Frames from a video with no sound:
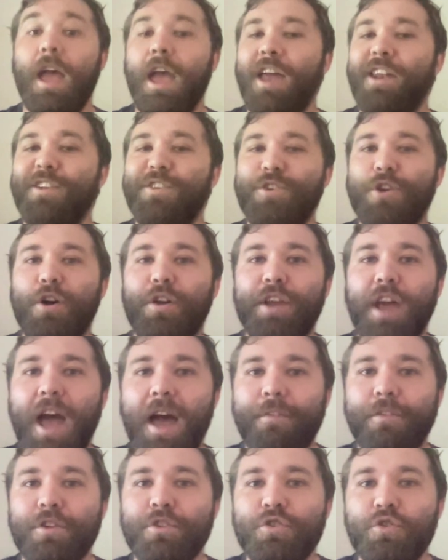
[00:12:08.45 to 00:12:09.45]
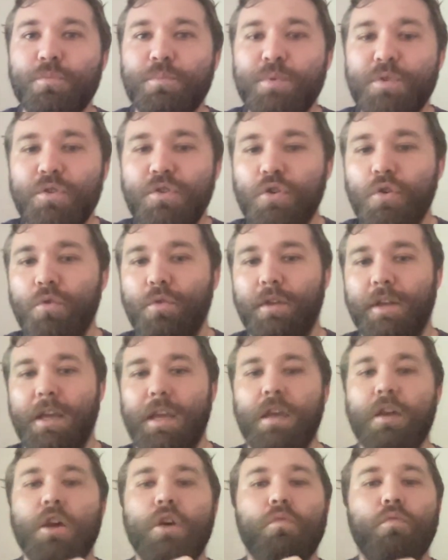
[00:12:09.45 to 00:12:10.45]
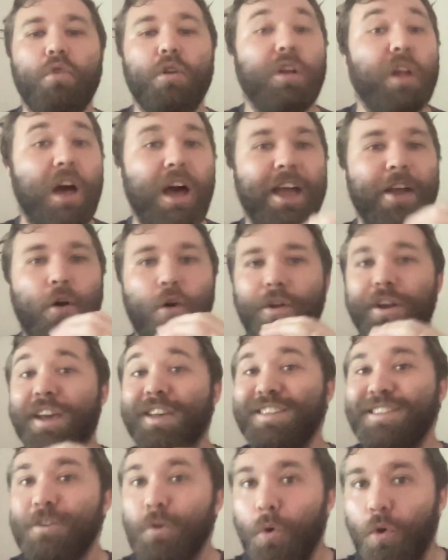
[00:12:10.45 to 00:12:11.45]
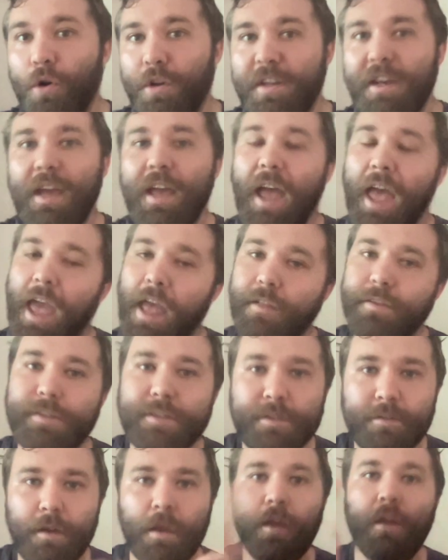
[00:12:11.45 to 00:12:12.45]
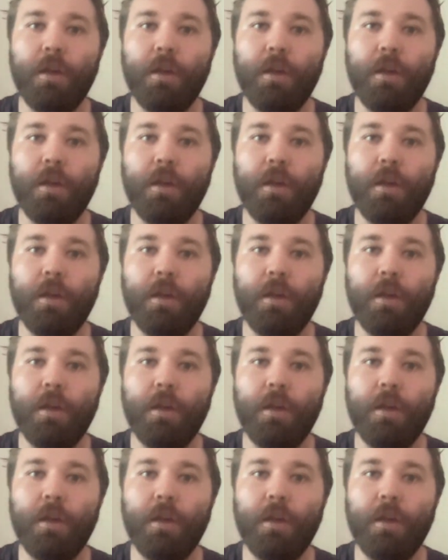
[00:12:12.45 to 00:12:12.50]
and not having to purely rely on a sword, hence,